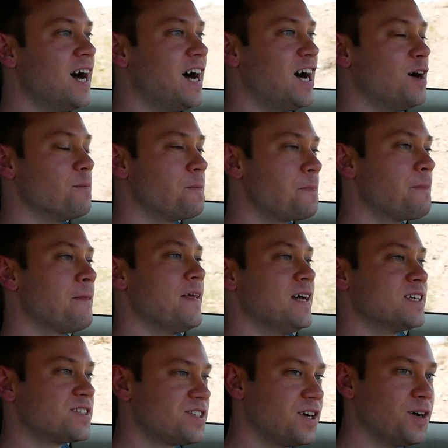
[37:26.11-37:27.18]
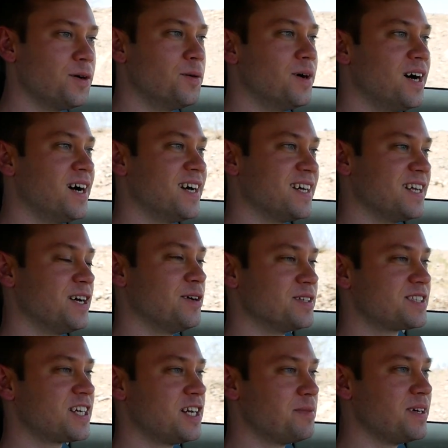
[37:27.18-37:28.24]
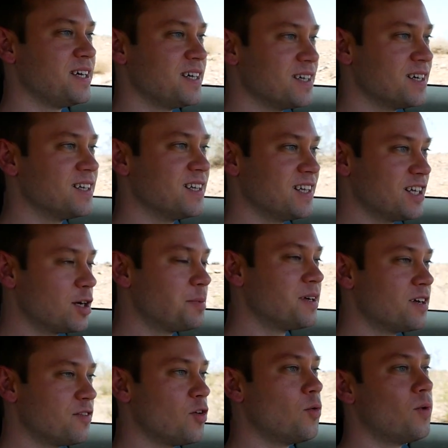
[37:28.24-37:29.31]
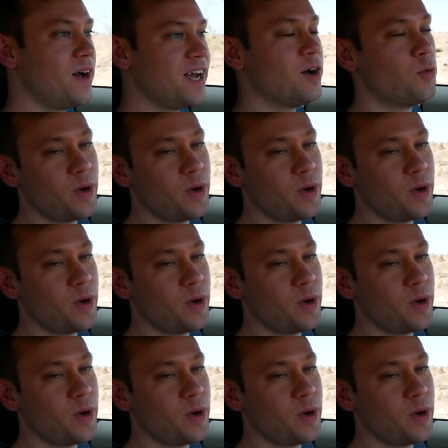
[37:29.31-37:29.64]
Um, so uh, you know, it's going to be a little bit of a wait,